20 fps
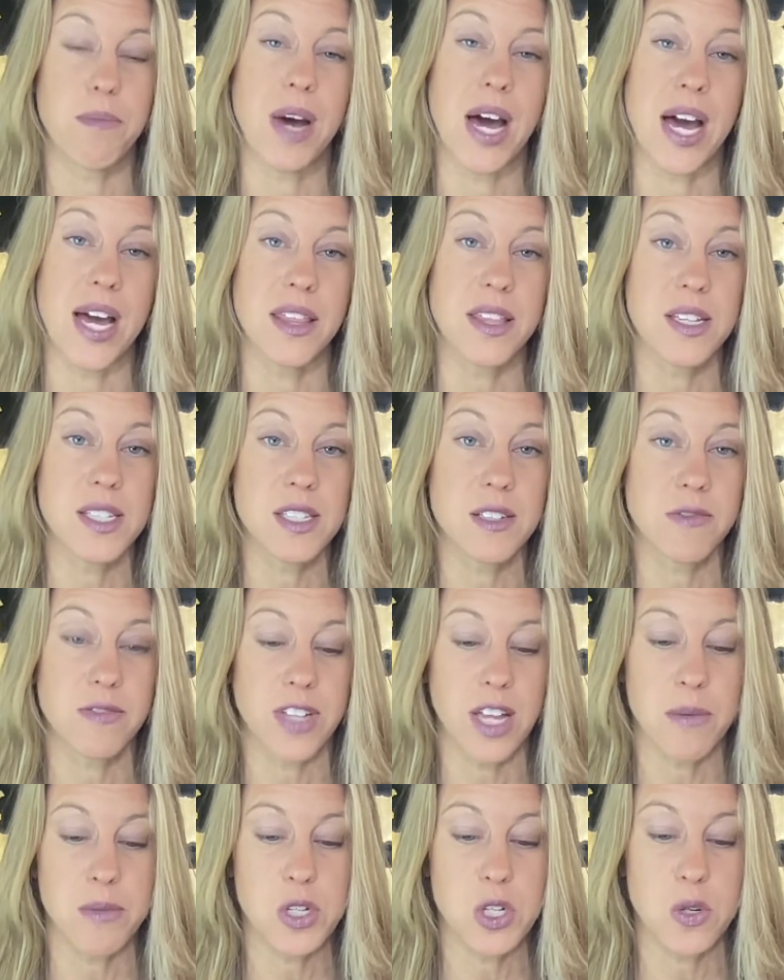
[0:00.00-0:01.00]
by this
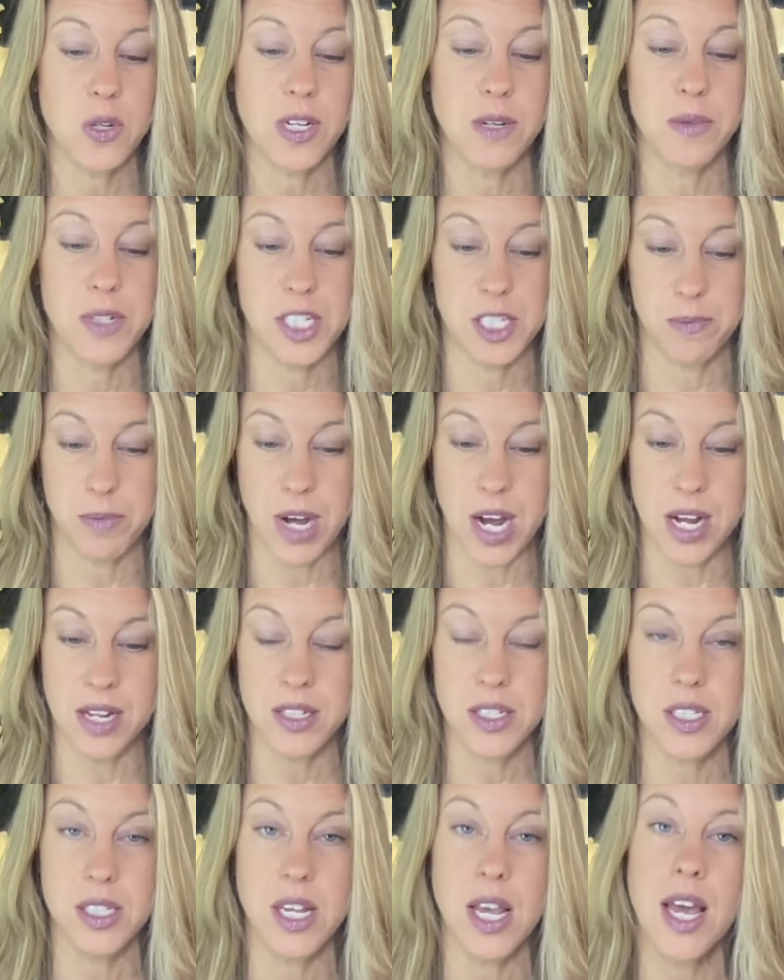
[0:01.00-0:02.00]
inflammatory
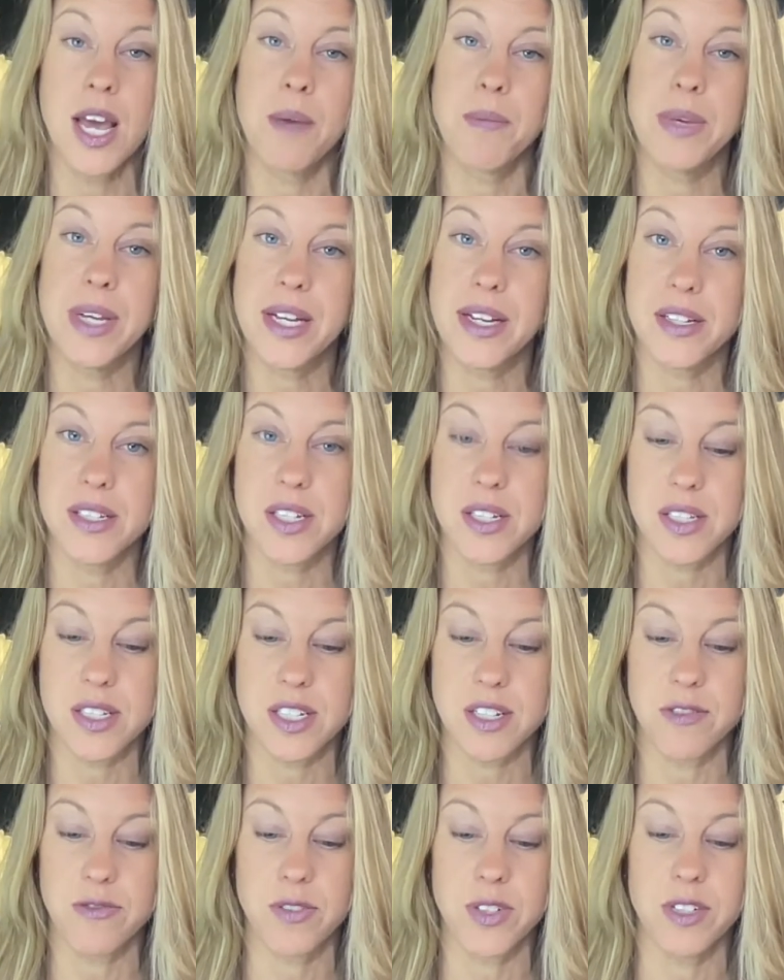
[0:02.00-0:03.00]
response, because it's
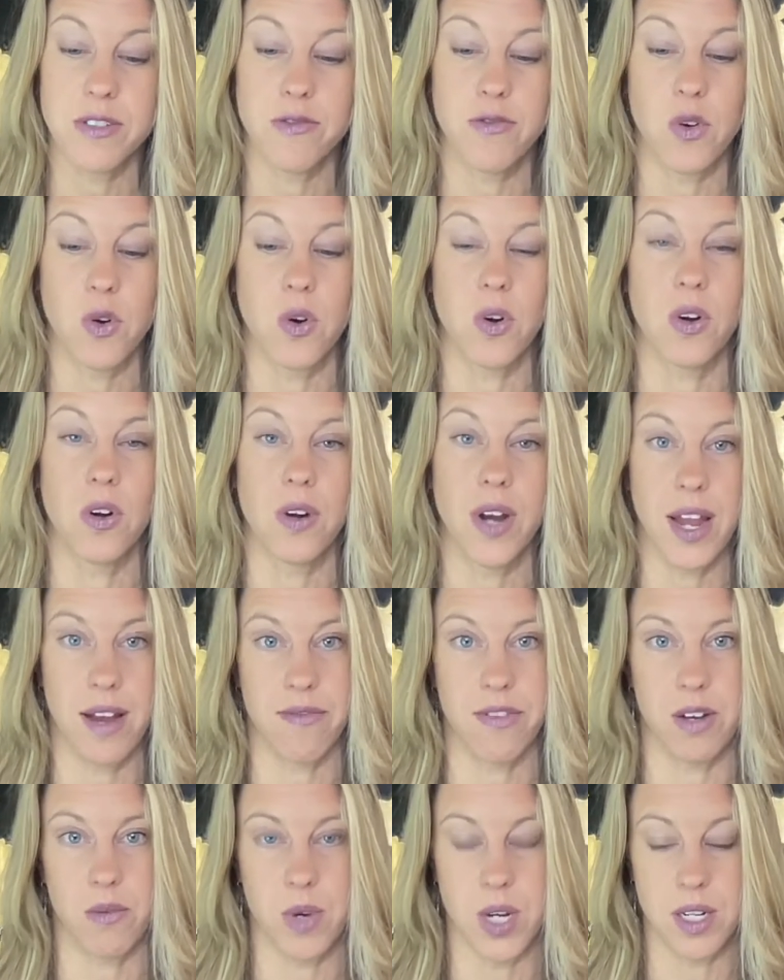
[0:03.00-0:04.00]
different for
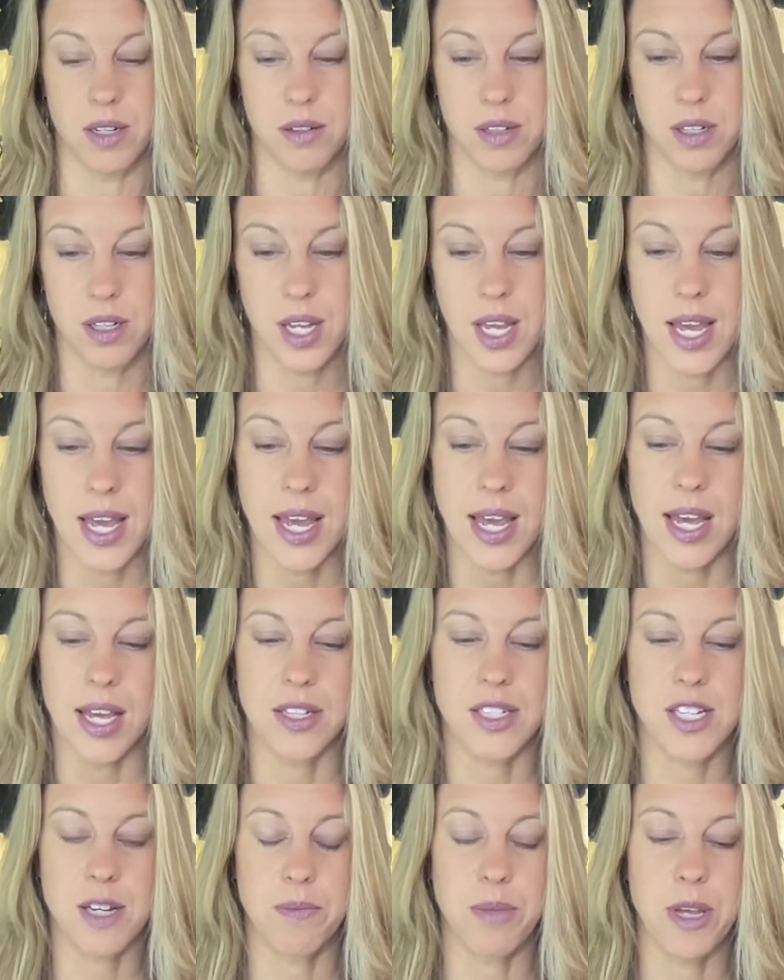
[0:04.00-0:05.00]
everyone.
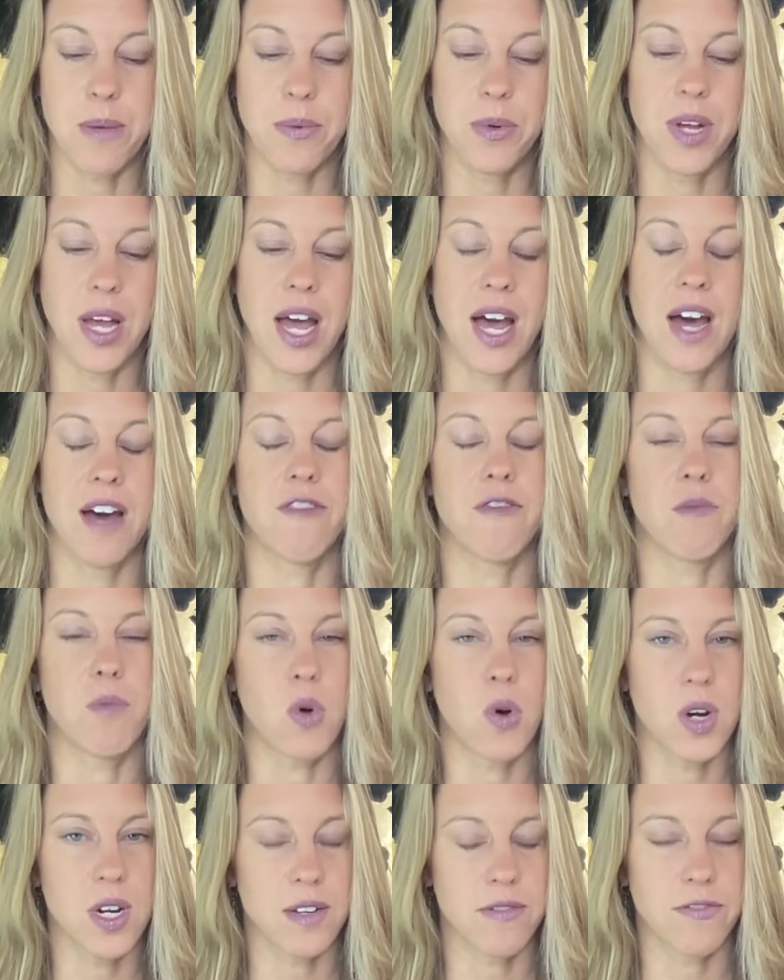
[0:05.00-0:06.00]
Some people have
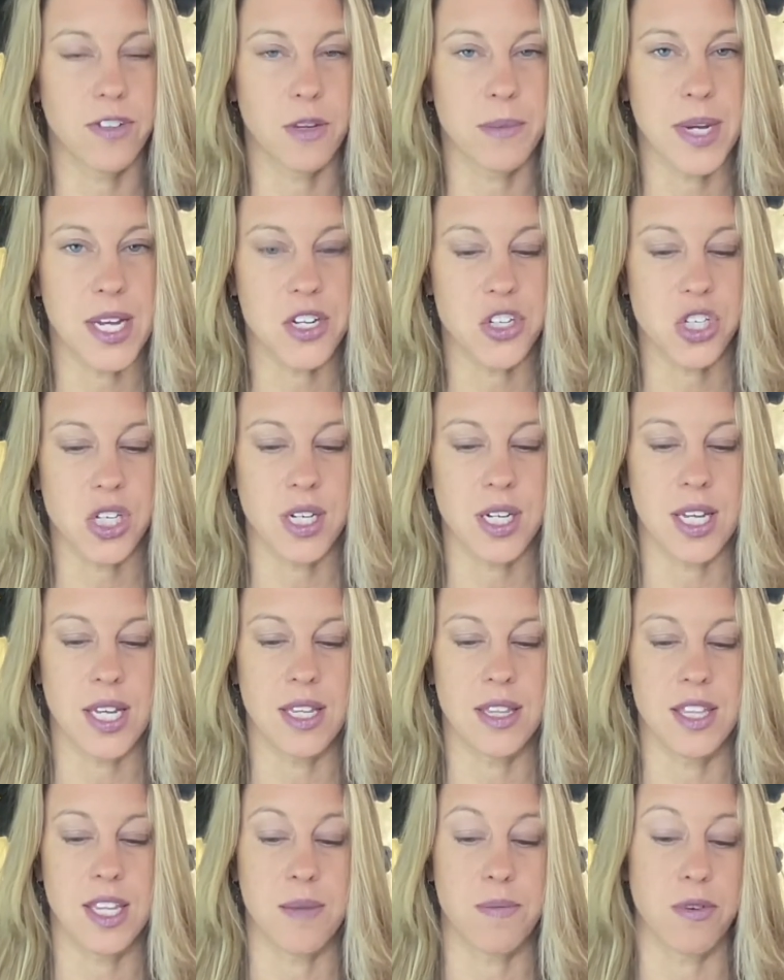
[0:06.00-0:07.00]
more inflammation
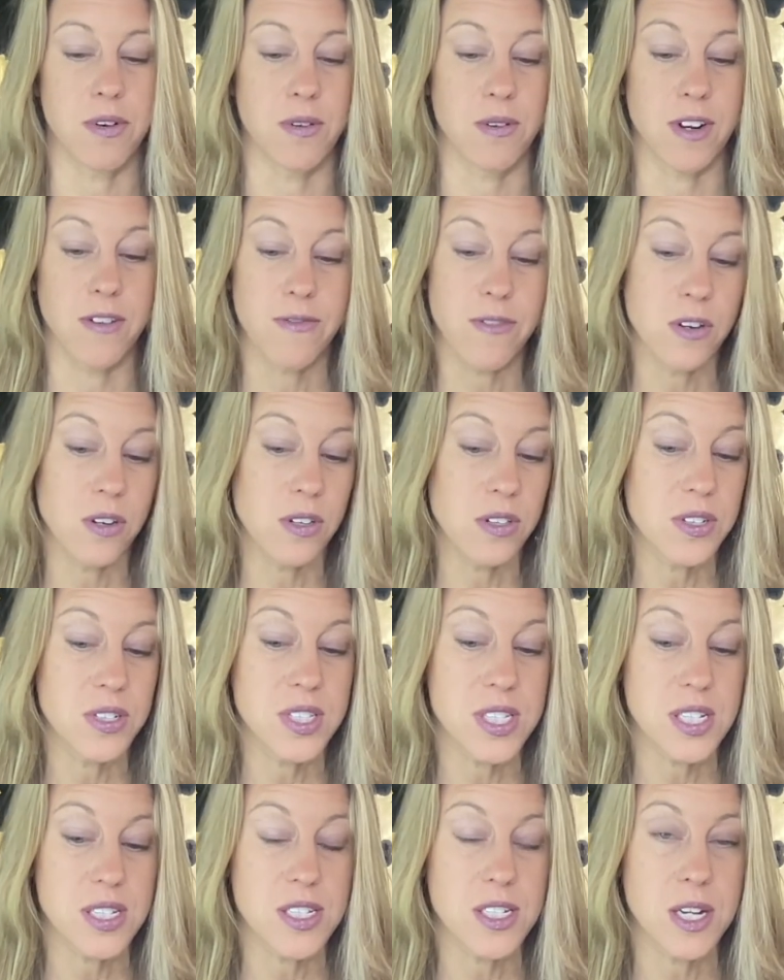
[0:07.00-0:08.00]
in the peripheral
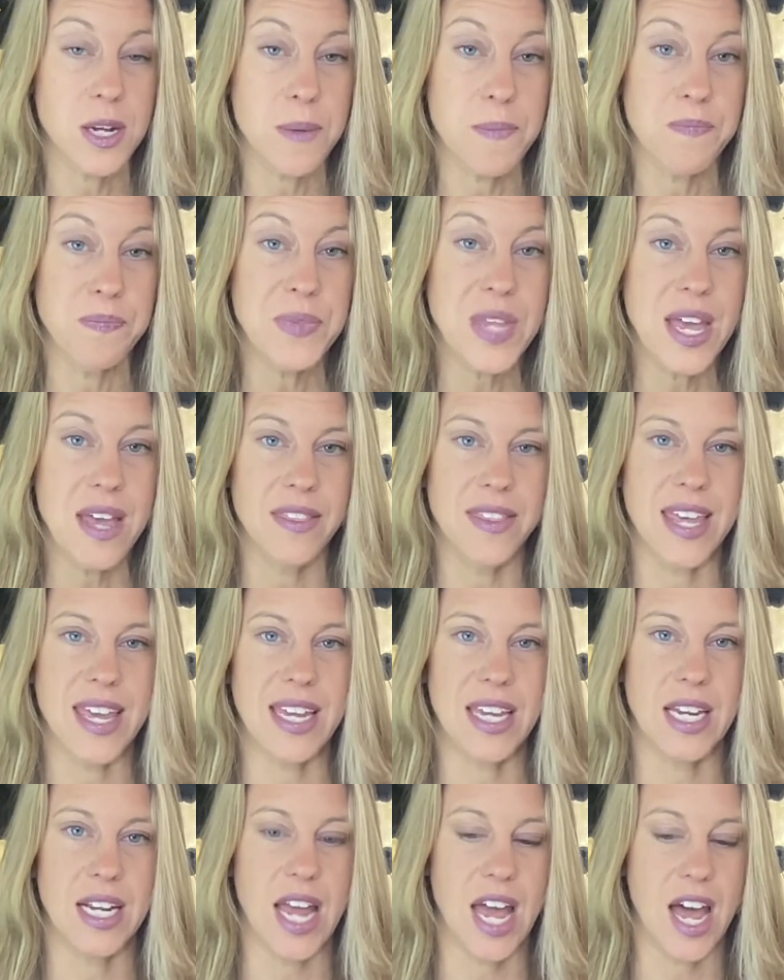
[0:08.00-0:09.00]
system. They
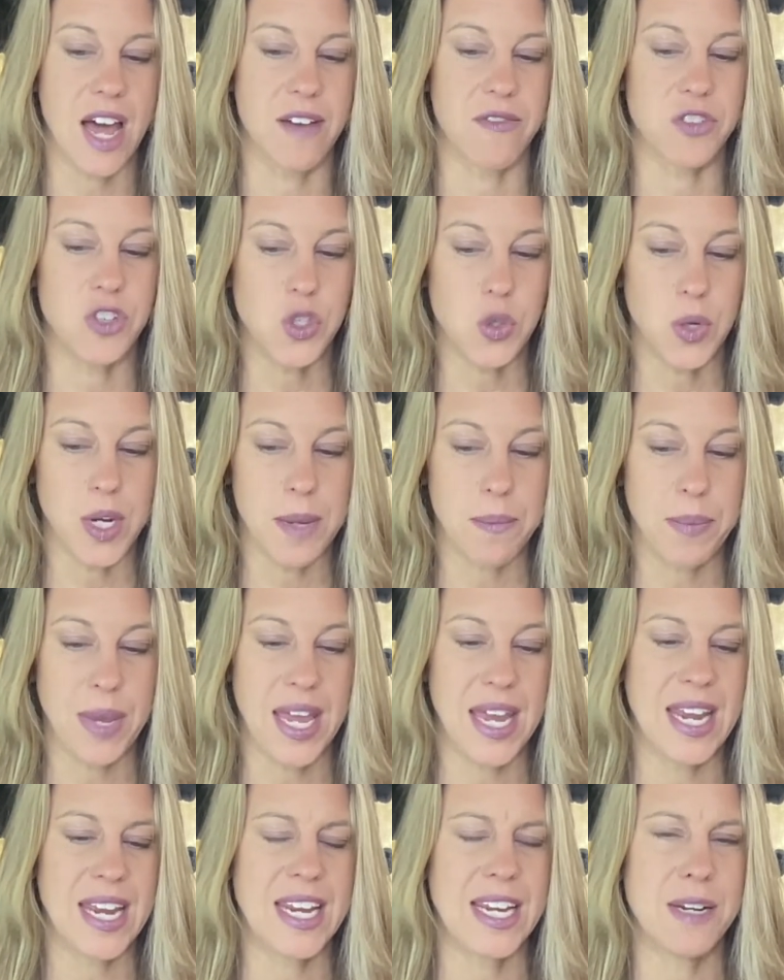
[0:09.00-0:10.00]
can have joint
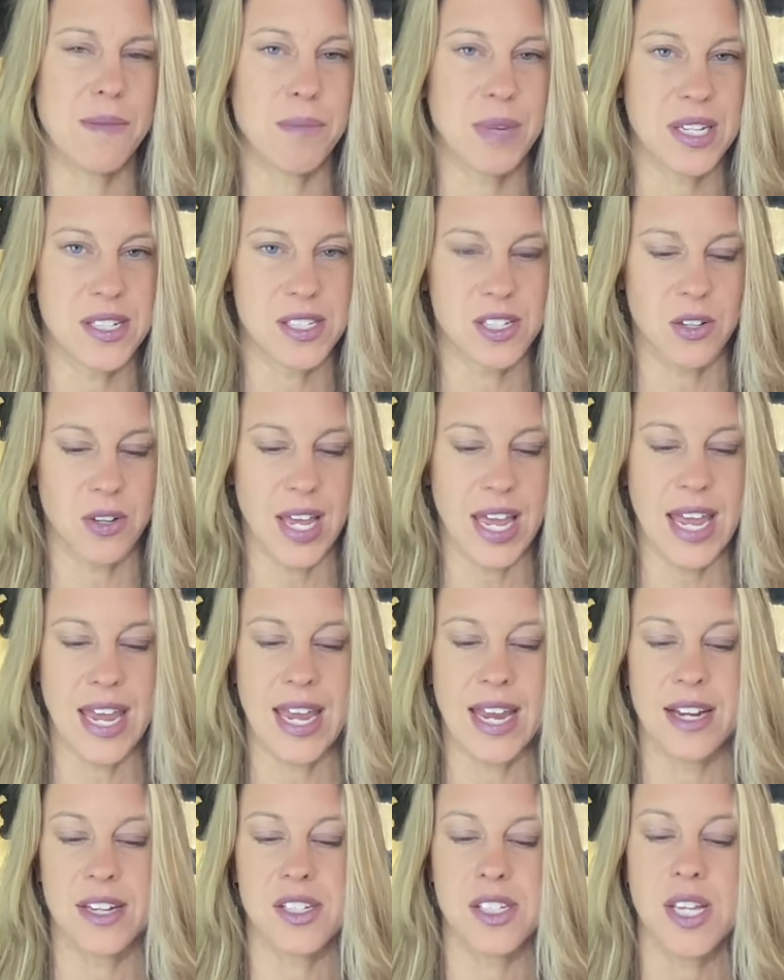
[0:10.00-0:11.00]
pain, muscle
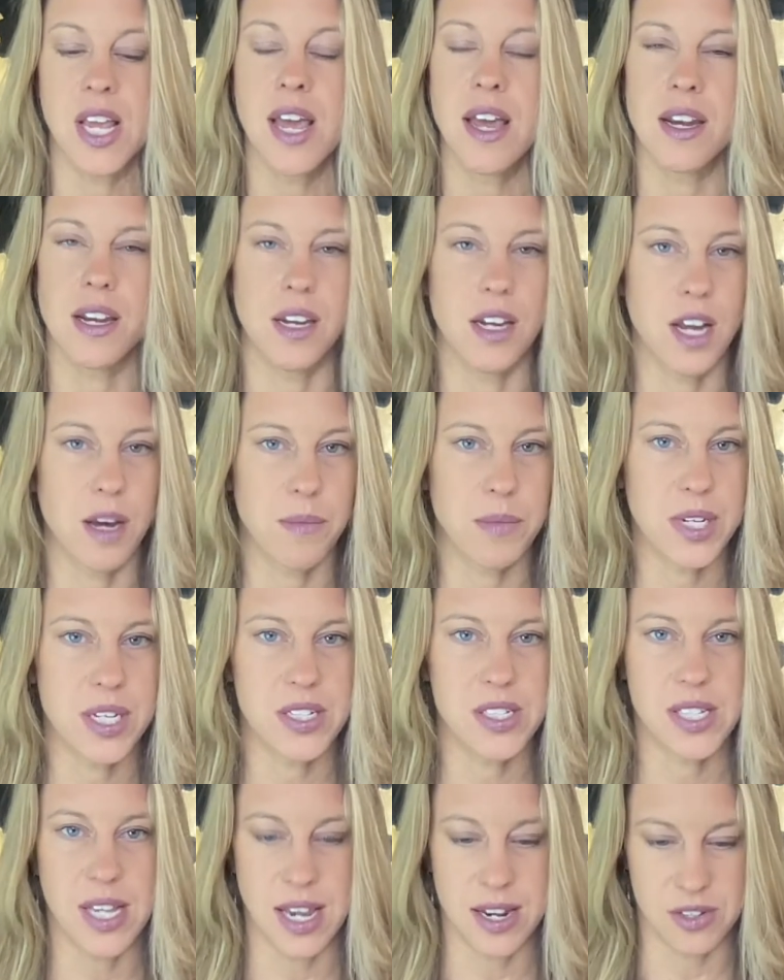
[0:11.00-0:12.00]
aches,
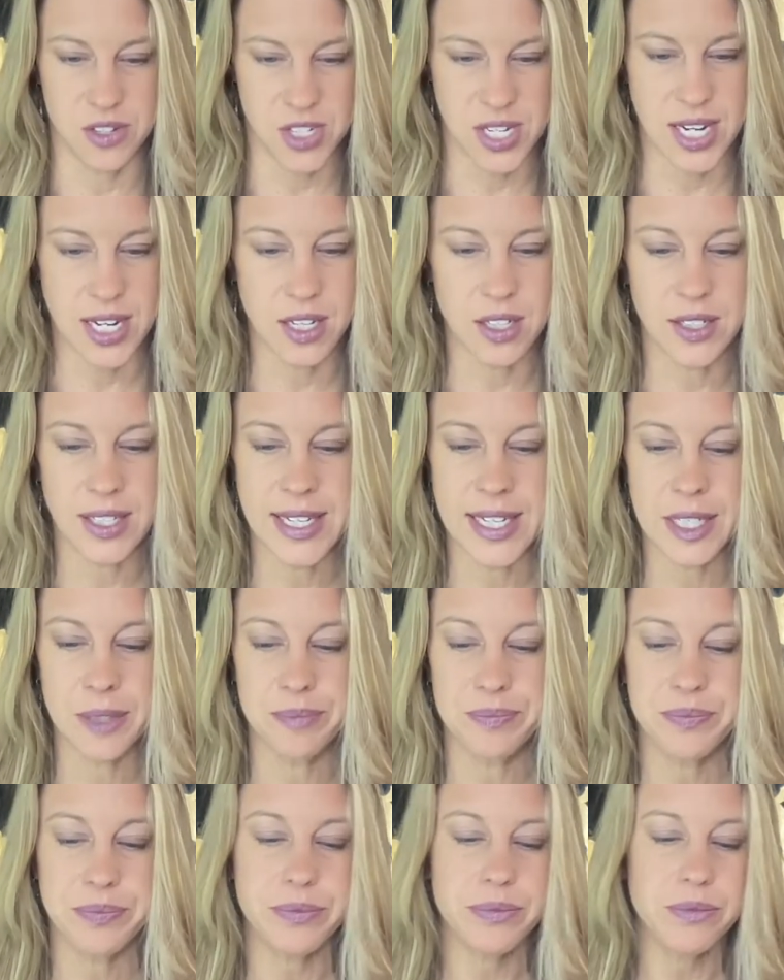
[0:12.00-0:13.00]
numbness, and tingling.